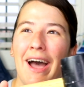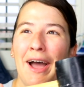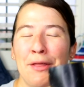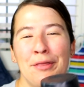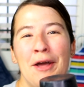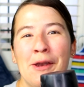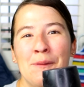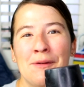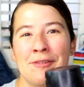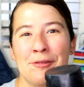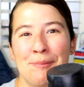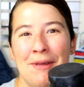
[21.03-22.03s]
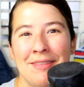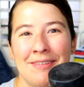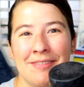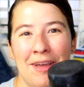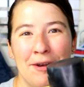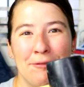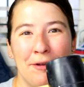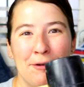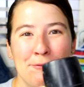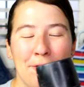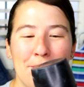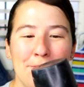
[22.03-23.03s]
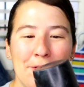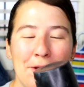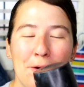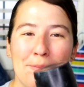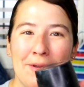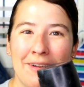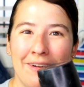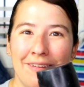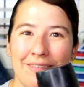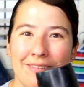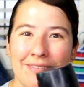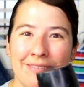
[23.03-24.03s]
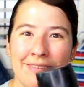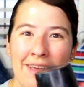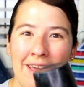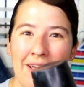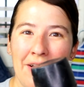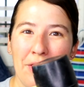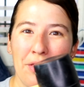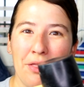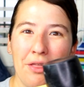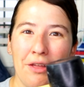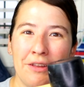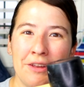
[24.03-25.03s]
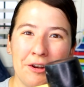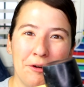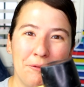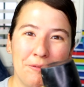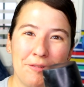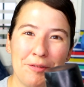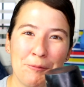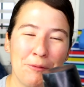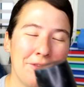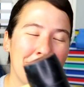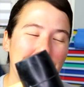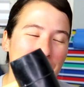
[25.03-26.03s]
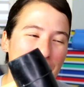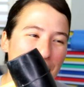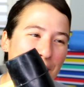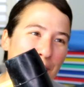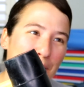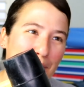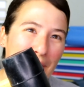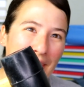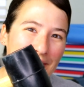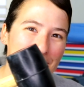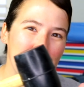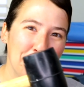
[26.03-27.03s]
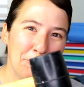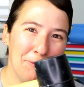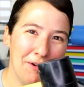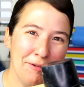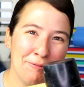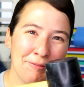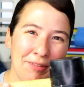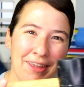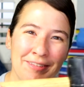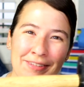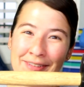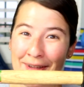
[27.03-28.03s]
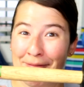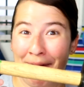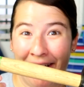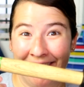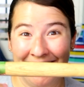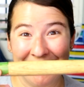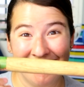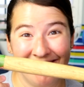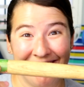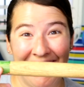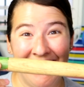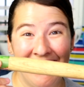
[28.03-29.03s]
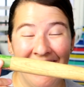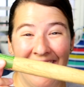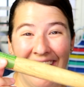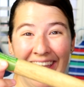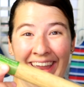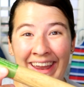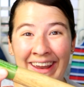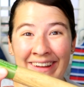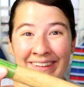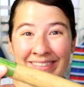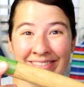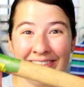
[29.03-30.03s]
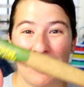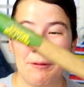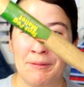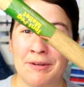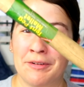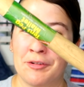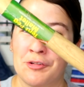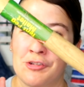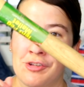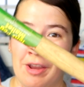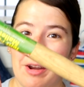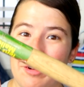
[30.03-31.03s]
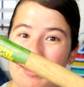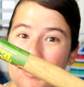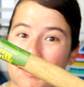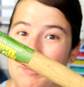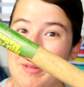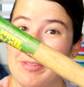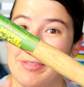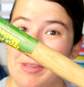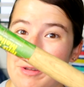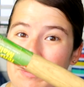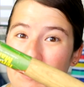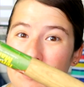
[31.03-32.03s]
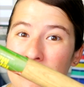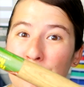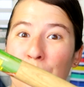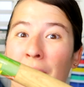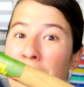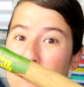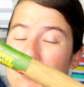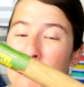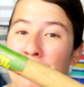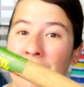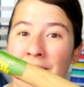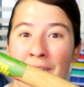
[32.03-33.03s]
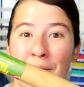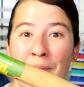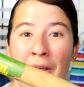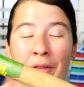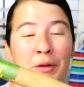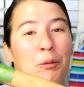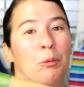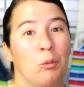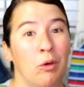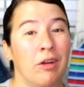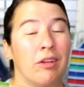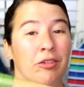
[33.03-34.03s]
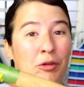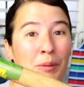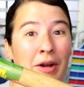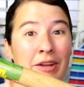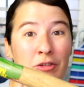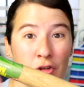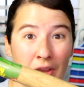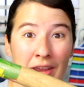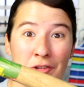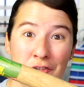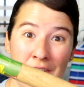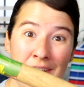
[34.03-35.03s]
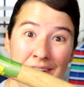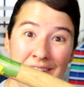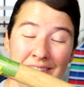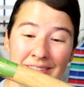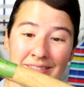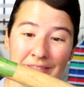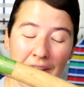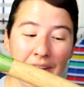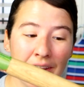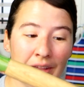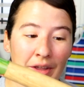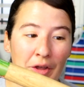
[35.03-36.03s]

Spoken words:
I thought I would just make this kind of like a funny video because, there's nothing to unbox, number one. It's a tent mallet, right? And I wanted to share some of my secrets. When I first buy a tent mallet, what do I change on it, right?